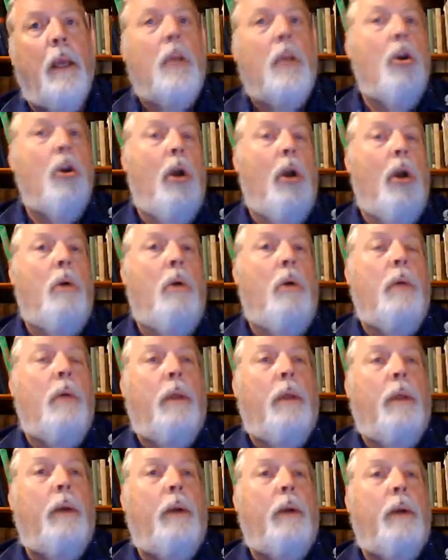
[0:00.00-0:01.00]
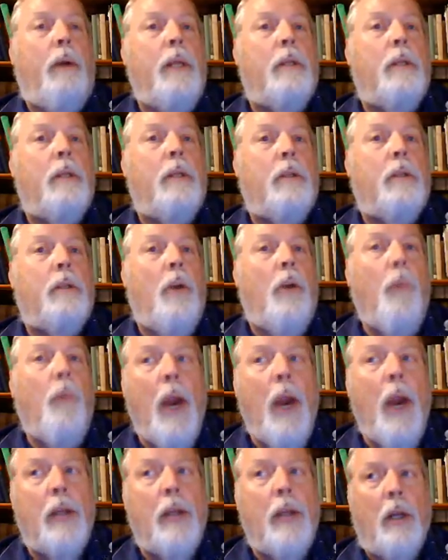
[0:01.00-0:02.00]
You know, there is some
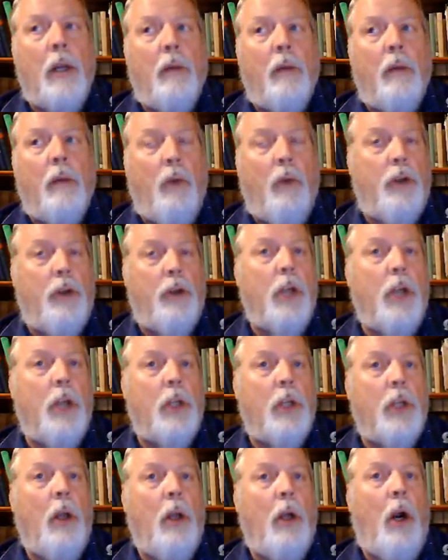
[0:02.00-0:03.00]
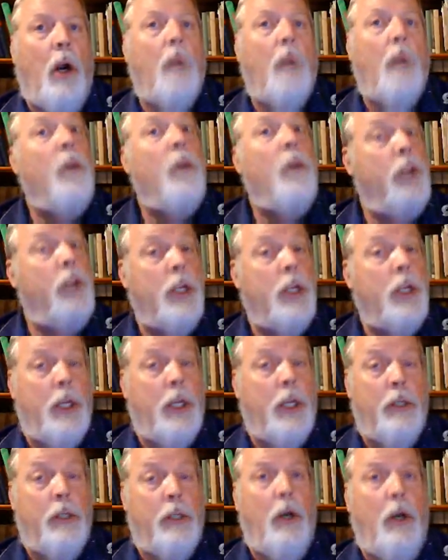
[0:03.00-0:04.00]
reason for such alarm, for such
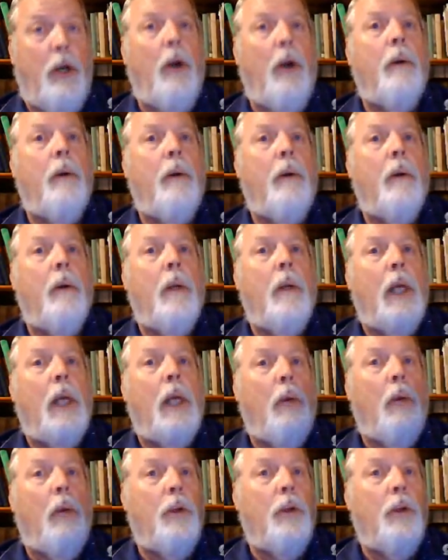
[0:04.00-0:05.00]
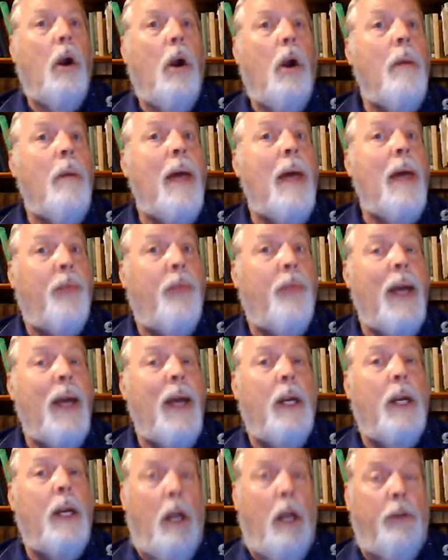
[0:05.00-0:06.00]
concern, and we'll talk about
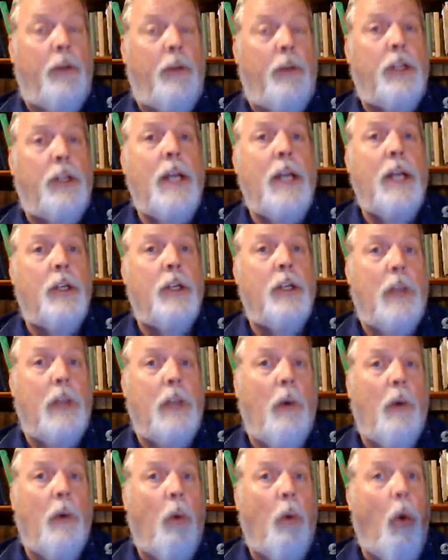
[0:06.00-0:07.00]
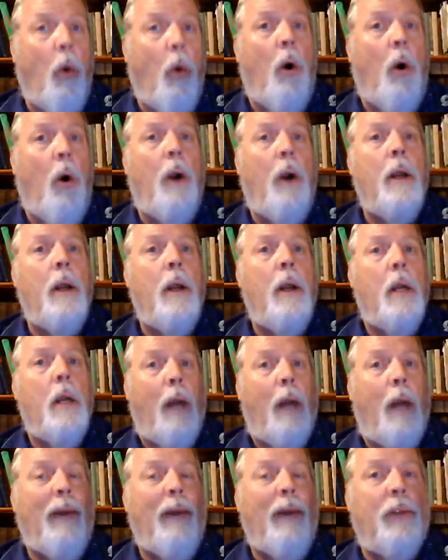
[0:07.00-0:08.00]
that in other sessions. I want to warn
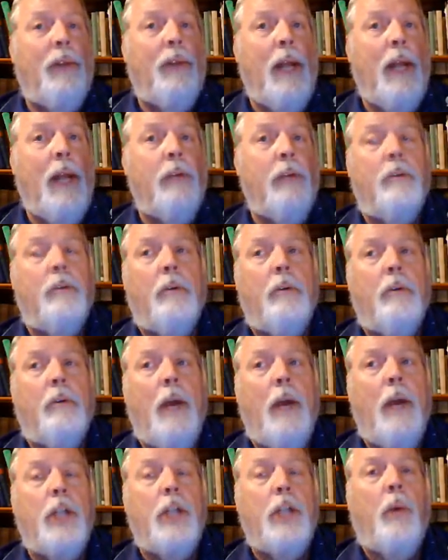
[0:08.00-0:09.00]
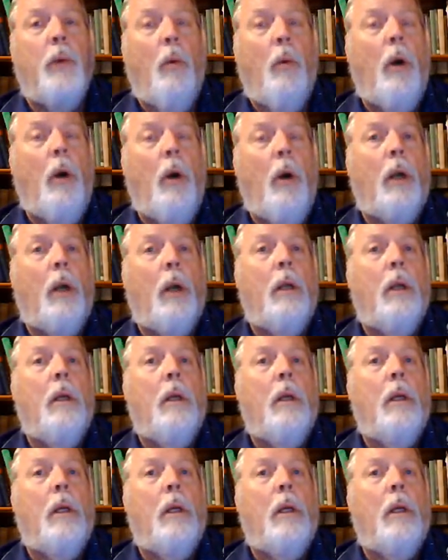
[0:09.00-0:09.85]
about the dangers of graduate work.